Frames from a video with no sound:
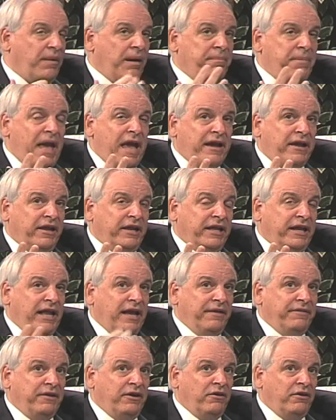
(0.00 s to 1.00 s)
back. I go
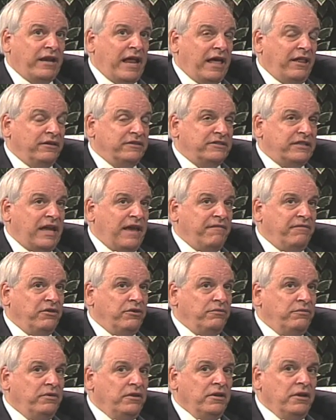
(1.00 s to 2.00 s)
down there on Allen's
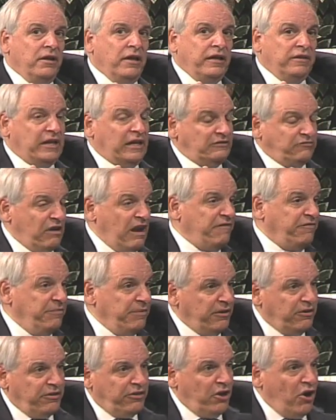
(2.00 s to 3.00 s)
Avenue, and I drive from
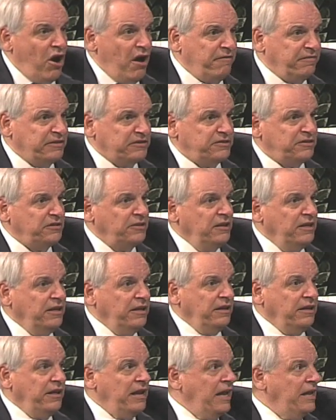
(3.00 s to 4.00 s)
there to the office.
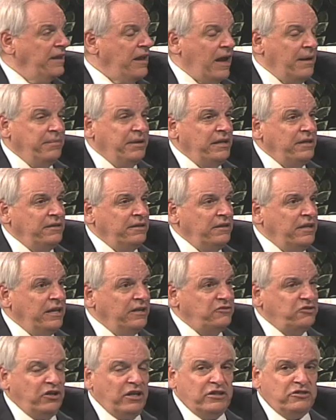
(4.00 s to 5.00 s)
And I mean,
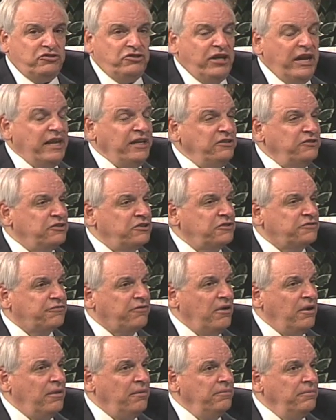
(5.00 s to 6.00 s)
it changes
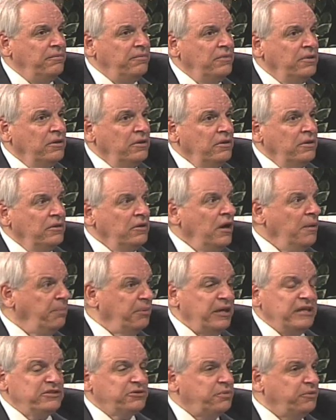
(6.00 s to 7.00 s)
from a
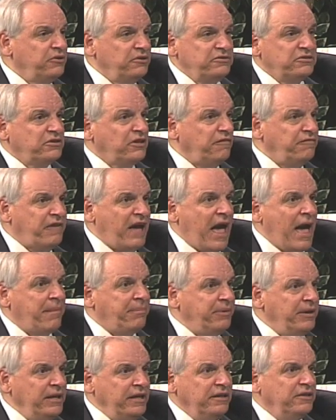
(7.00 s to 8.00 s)
place where there's stuff
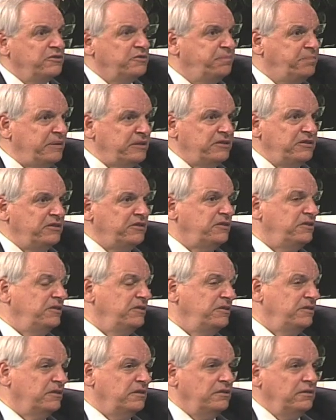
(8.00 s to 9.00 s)
happening and there's
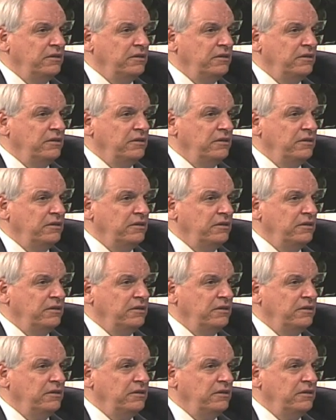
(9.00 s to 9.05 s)
businesses and